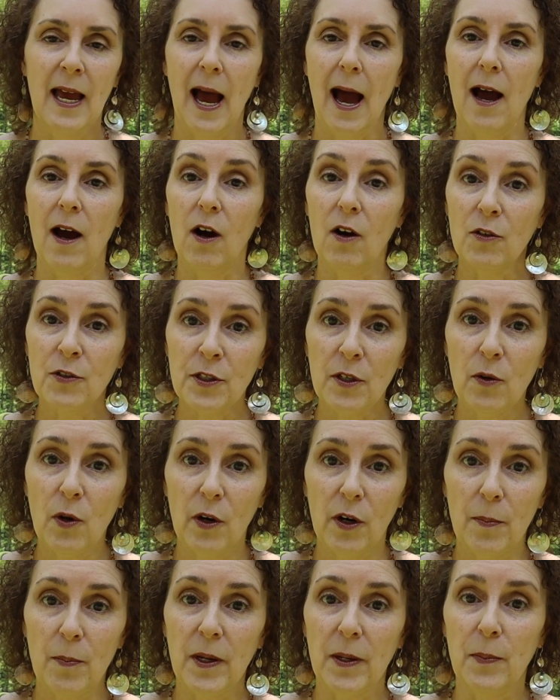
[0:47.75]
I also
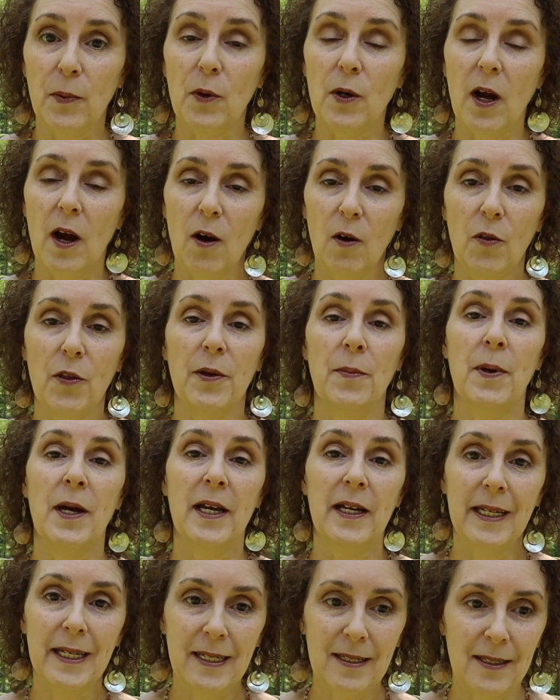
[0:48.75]
heard people call them
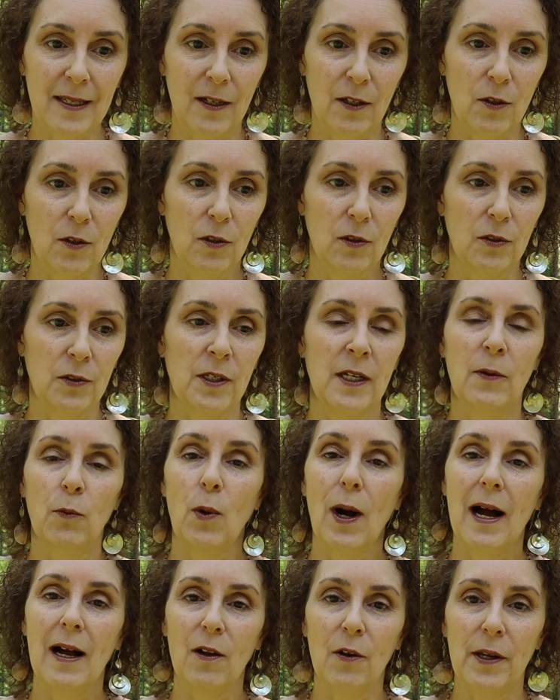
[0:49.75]
honeysuckles,
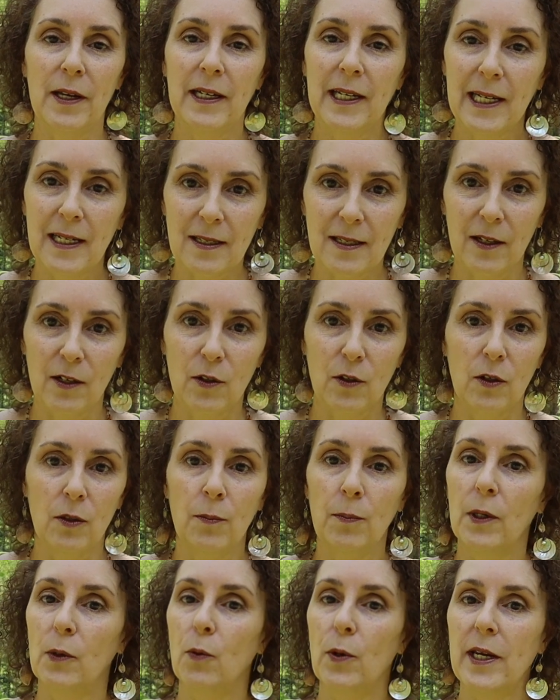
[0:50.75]
wild honeysuckle,
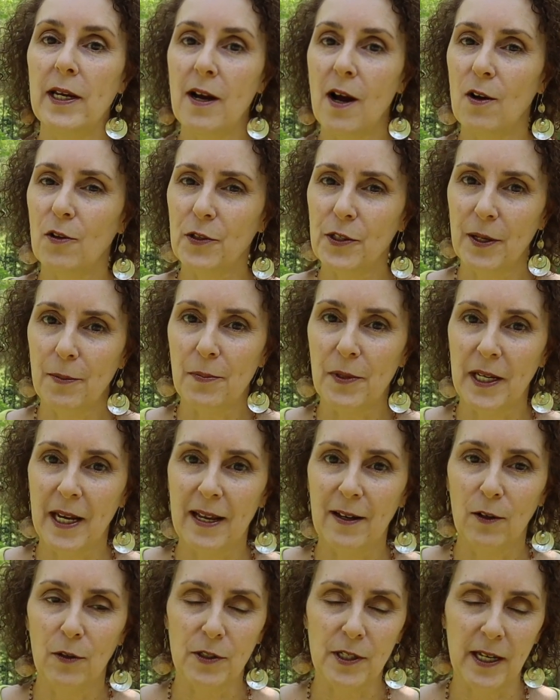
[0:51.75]
but we call something
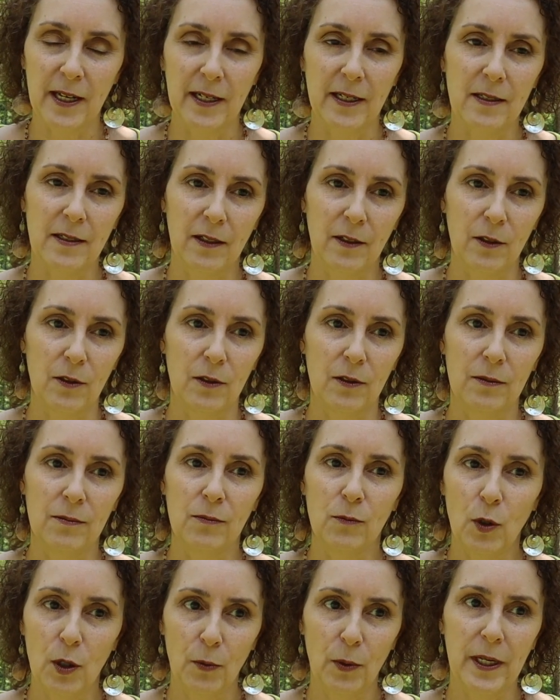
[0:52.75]
else honeysuckle.
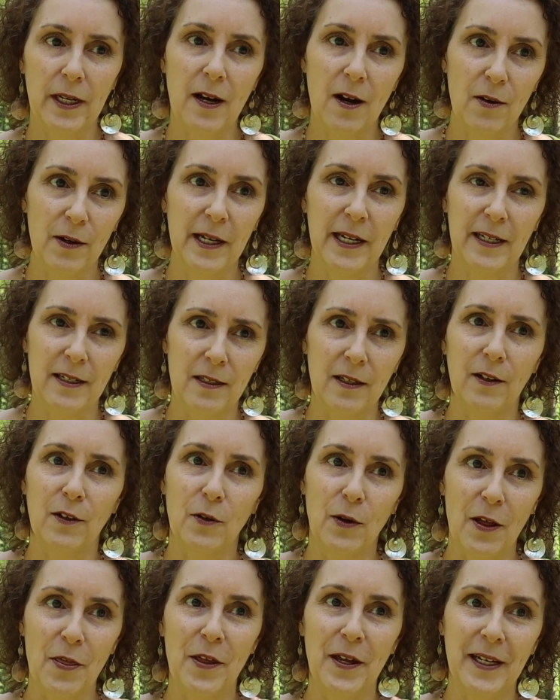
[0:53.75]
What we call honeysuckle,
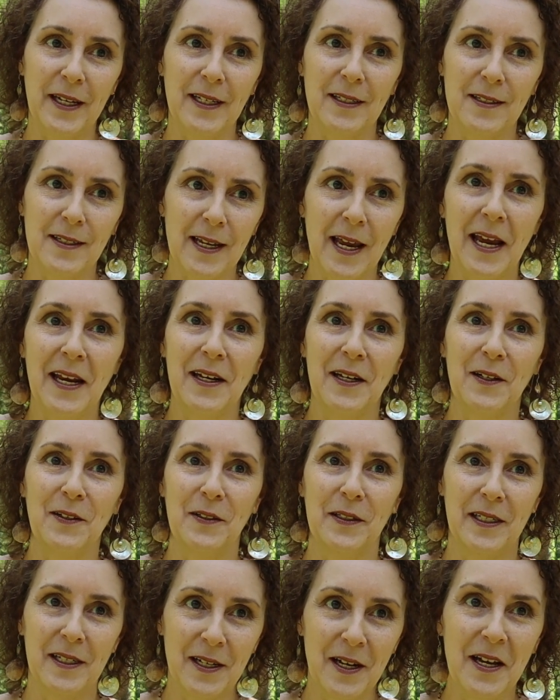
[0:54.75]
I think, is
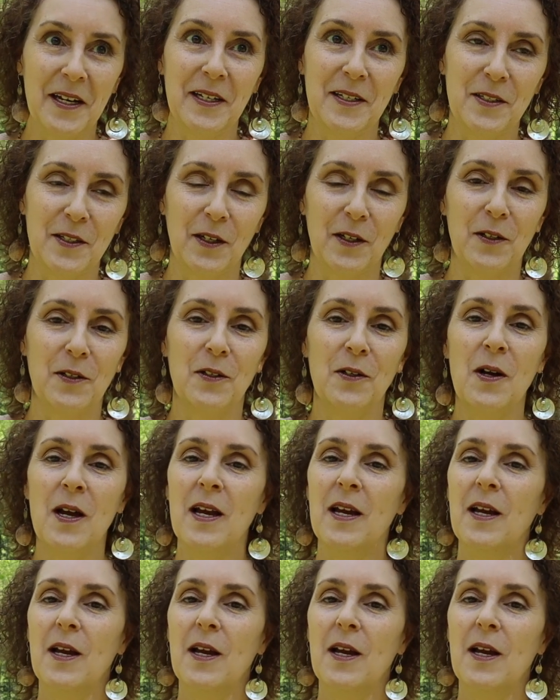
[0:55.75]
technically honeysuckle.